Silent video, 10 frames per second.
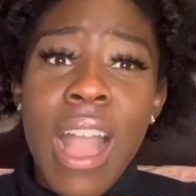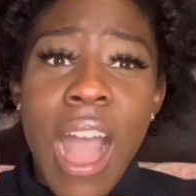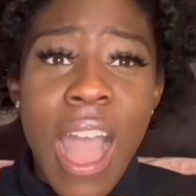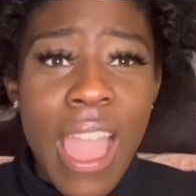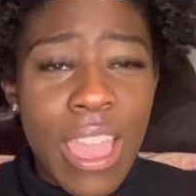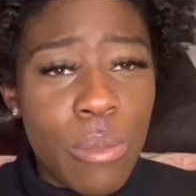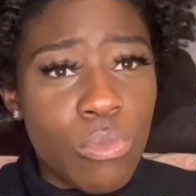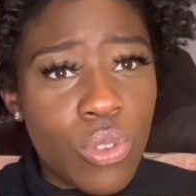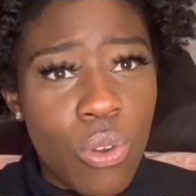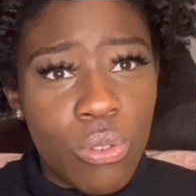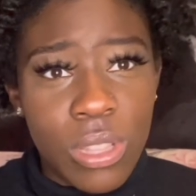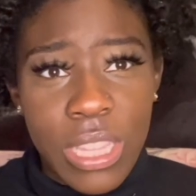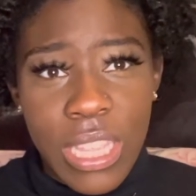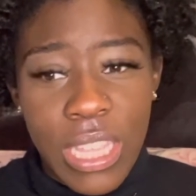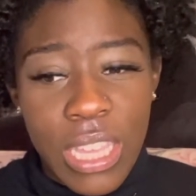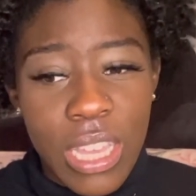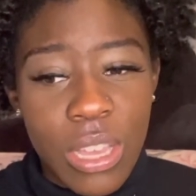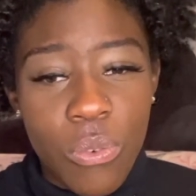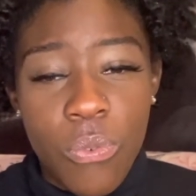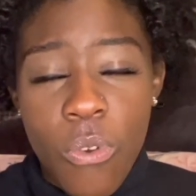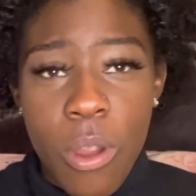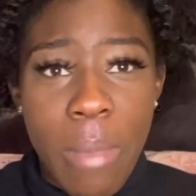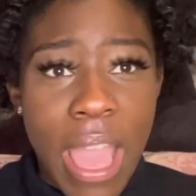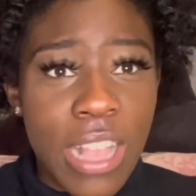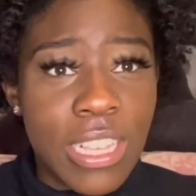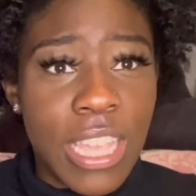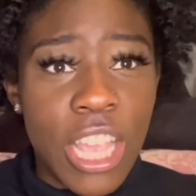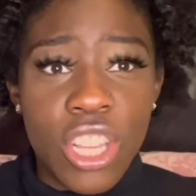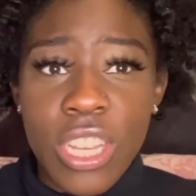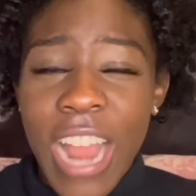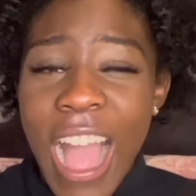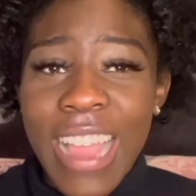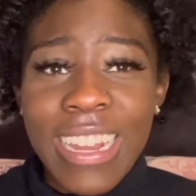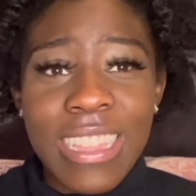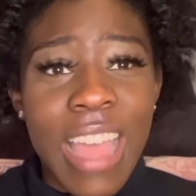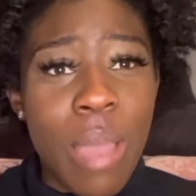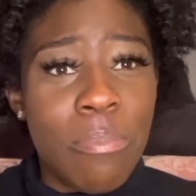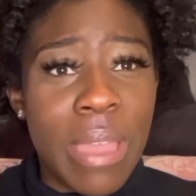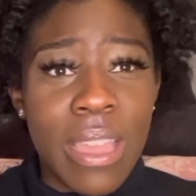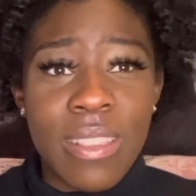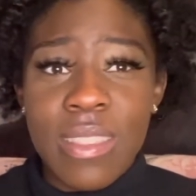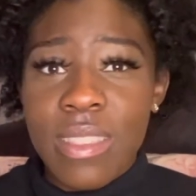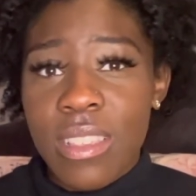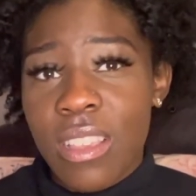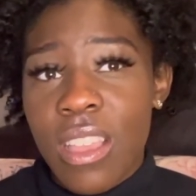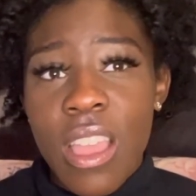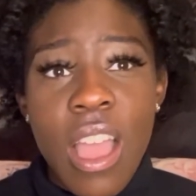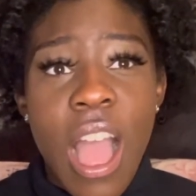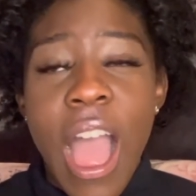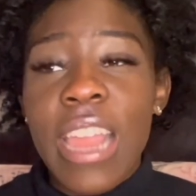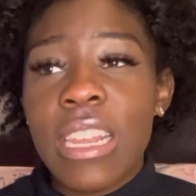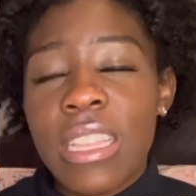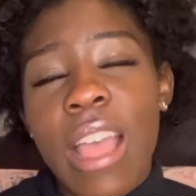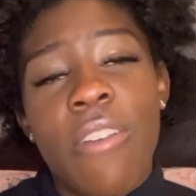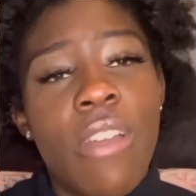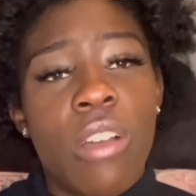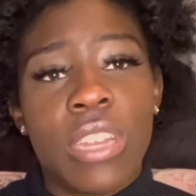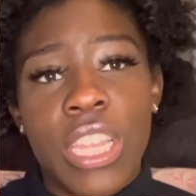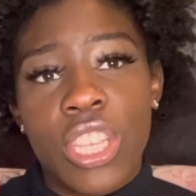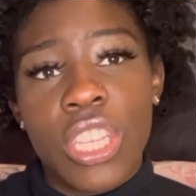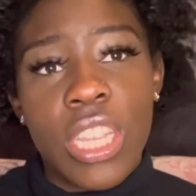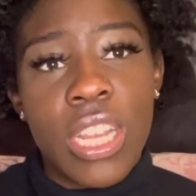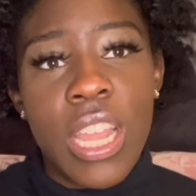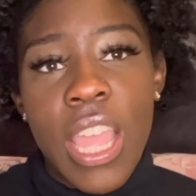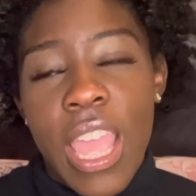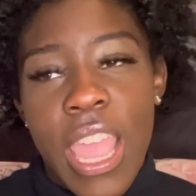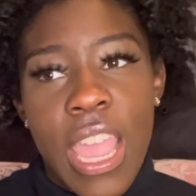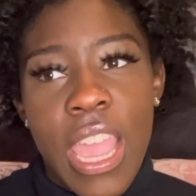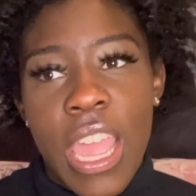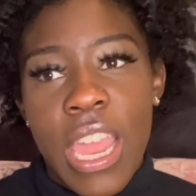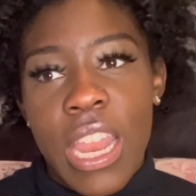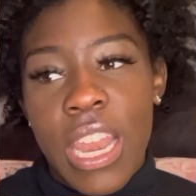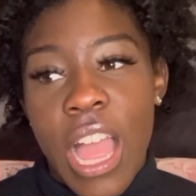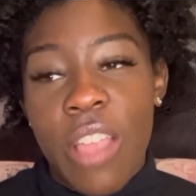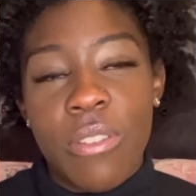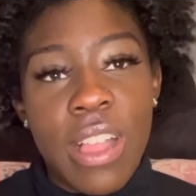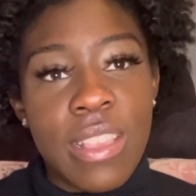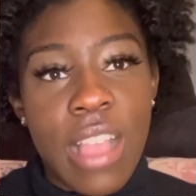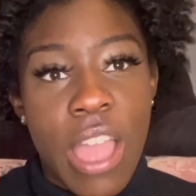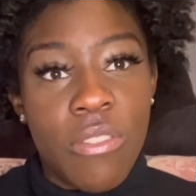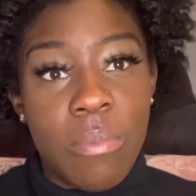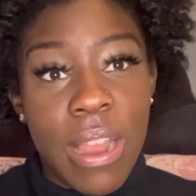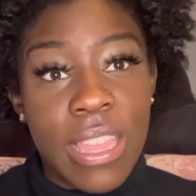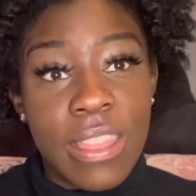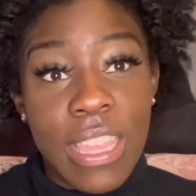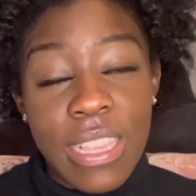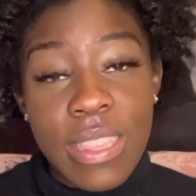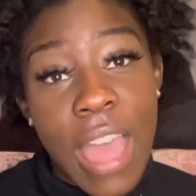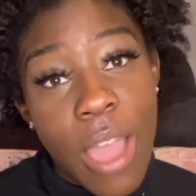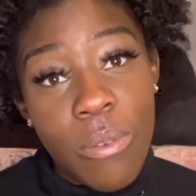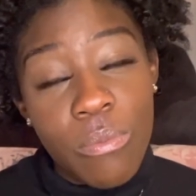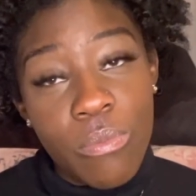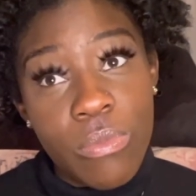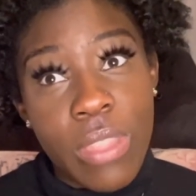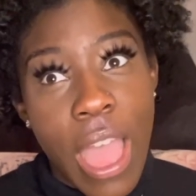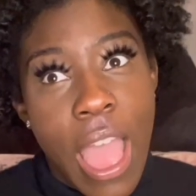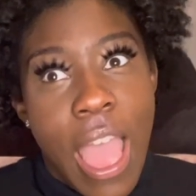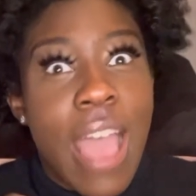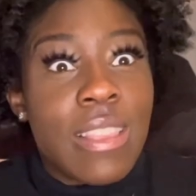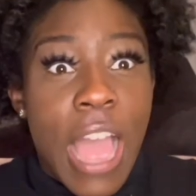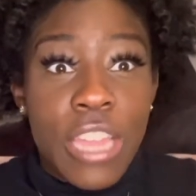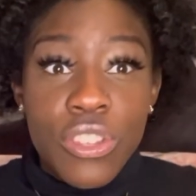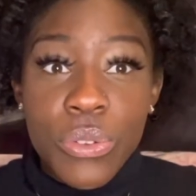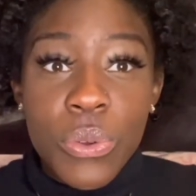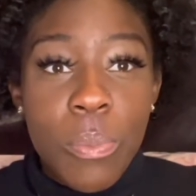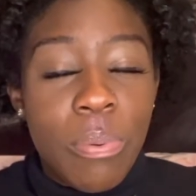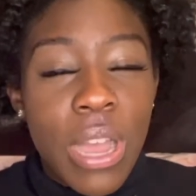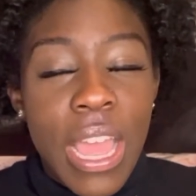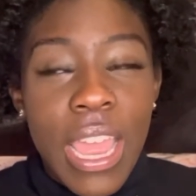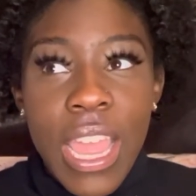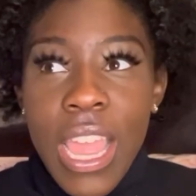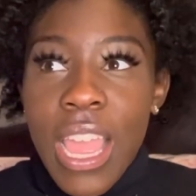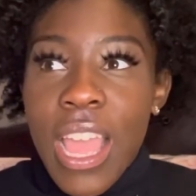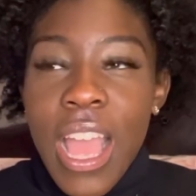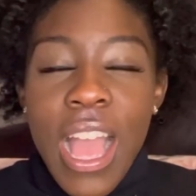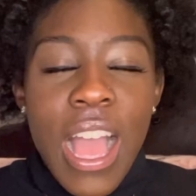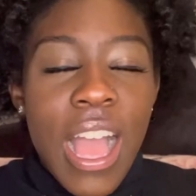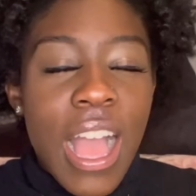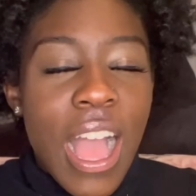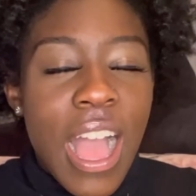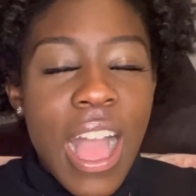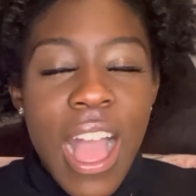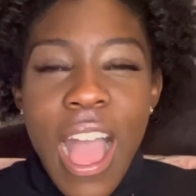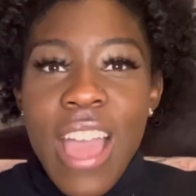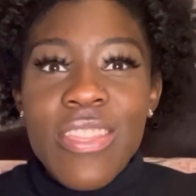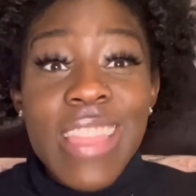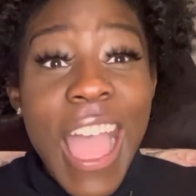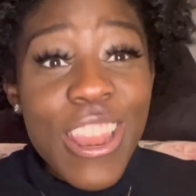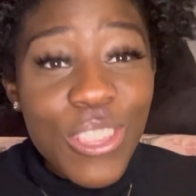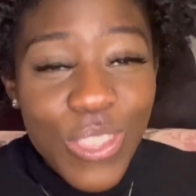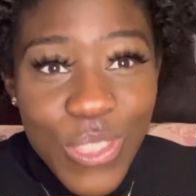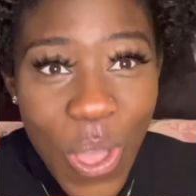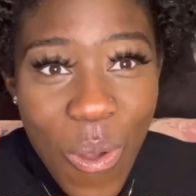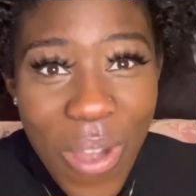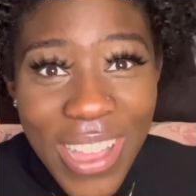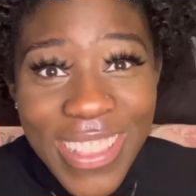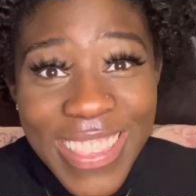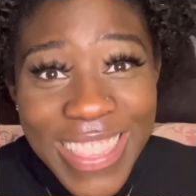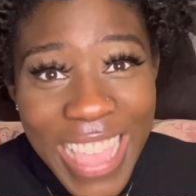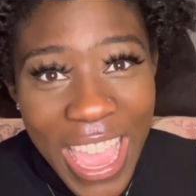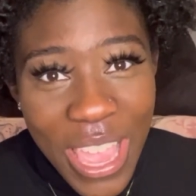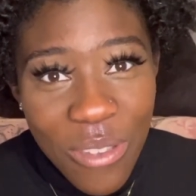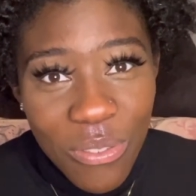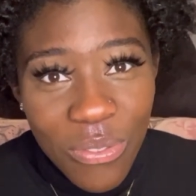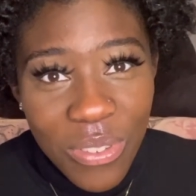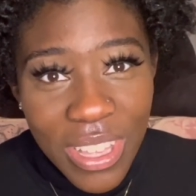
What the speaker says: I am totally for my education. I need that base. I need that foundation. And I realize not everybody thinks that as I do, but that is so unsafe.